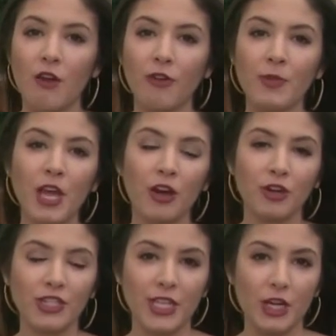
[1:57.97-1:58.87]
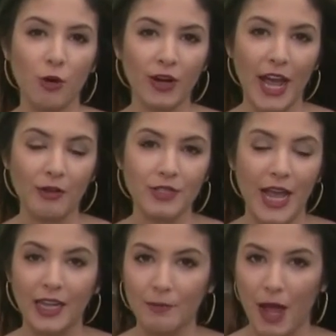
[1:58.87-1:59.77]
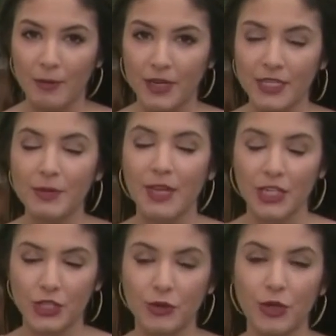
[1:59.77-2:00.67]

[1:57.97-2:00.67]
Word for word: From the Yonkers City Courthouse, Ali Bauman, CBS 2